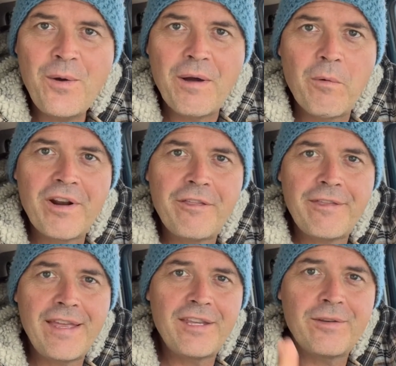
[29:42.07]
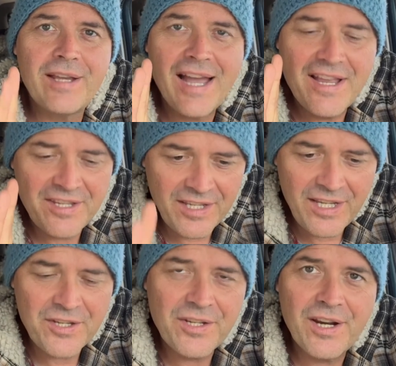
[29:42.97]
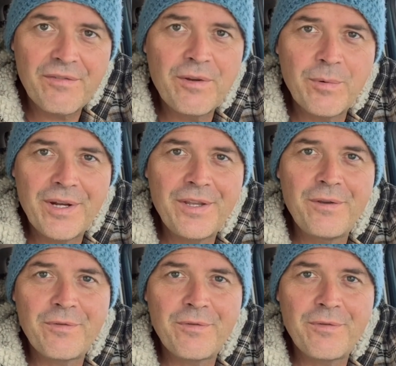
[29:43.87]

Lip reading: I want to thank you guys, each and every one of you,